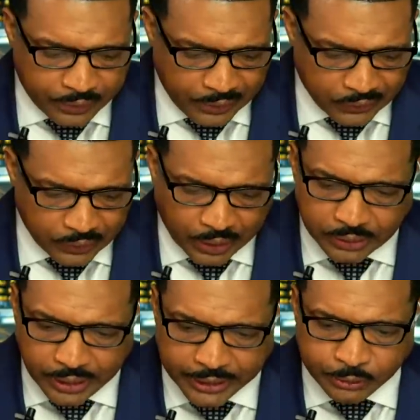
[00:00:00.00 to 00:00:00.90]
this
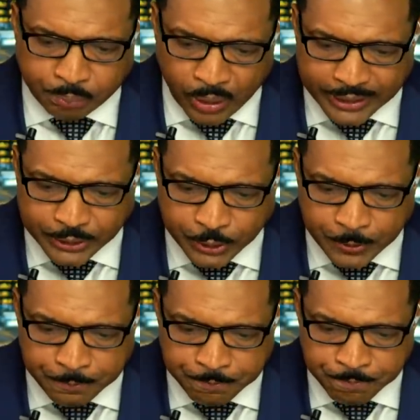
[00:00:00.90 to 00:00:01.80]
alleged
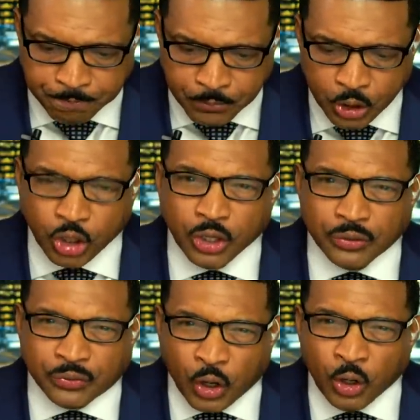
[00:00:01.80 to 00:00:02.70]
predator
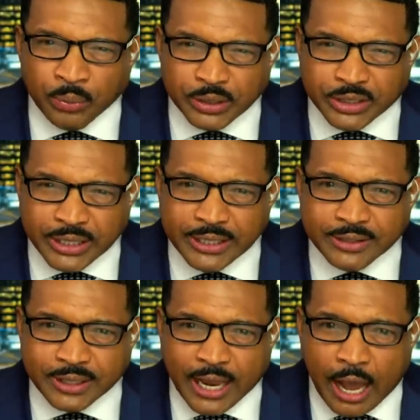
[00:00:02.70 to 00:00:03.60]
confirmed the teen's
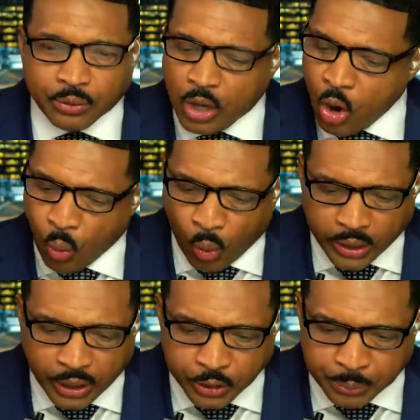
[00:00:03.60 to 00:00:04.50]
account one
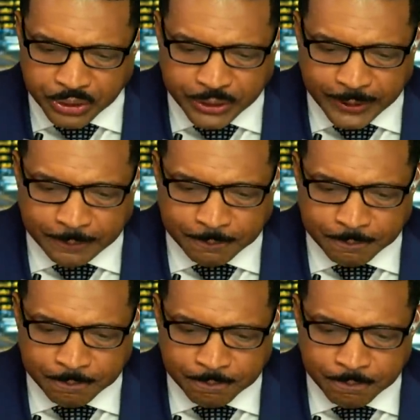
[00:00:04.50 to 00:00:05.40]
hundred percent.
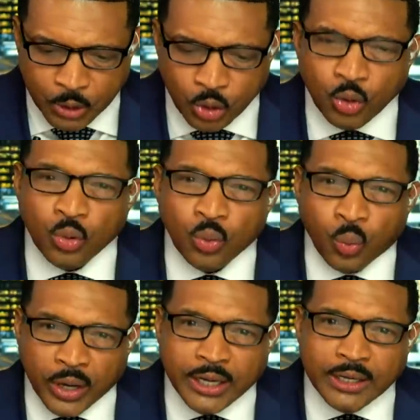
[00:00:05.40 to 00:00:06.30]

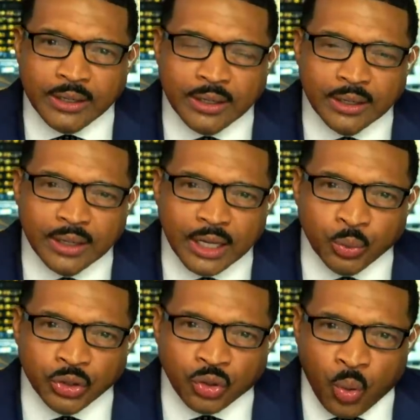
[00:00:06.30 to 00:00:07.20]
When he
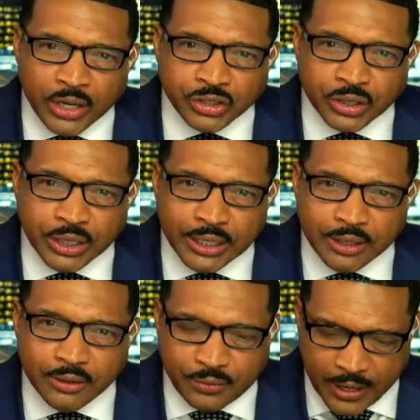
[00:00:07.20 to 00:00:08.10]
was questioned, he
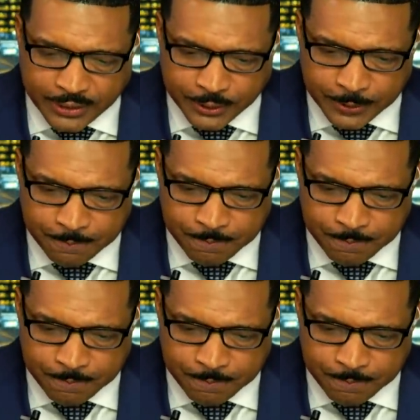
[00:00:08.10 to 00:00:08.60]
confessed.